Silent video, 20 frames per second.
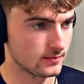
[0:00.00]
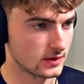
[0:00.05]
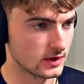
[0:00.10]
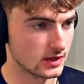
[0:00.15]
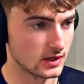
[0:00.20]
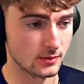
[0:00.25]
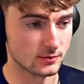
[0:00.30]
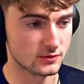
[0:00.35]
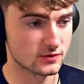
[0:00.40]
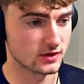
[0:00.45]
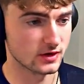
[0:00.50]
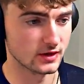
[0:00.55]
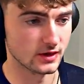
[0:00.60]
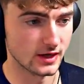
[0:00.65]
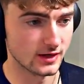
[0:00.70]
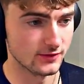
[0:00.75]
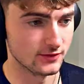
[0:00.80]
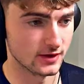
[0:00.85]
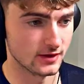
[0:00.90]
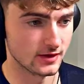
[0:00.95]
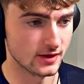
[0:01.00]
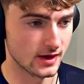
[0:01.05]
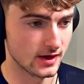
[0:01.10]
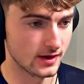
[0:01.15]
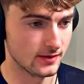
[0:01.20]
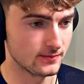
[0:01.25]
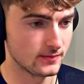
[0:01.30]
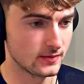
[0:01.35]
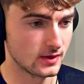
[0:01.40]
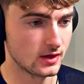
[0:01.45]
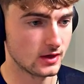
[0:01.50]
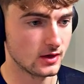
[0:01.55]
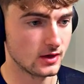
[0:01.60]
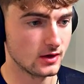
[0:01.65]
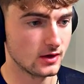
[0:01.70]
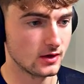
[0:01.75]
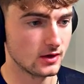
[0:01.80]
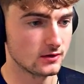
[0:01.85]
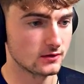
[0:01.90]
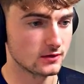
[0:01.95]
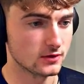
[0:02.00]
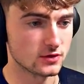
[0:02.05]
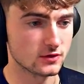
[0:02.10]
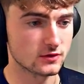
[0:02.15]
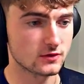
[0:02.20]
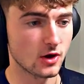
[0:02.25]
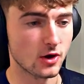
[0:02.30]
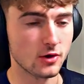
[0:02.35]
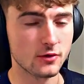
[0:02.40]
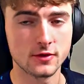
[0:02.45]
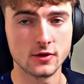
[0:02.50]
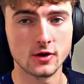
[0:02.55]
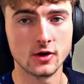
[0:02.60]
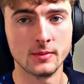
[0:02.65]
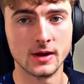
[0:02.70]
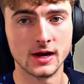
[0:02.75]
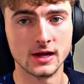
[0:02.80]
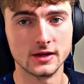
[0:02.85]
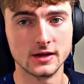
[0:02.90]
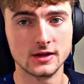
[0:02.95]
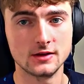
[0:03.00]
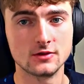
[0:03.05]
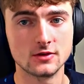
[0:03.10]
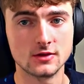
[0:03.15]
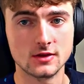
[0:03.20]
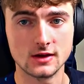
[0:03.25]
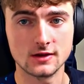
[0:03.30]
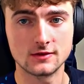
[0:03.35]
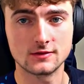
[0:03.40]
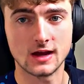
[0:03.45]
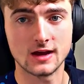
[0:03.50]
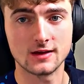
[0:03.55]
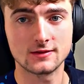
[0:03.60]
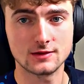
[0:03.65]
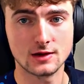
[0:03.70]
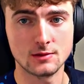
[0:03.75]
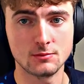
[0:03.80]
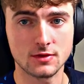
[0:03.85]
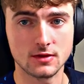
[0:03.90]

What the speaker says: And I'm just going to leave it at that. So just go through a melody, do the exact same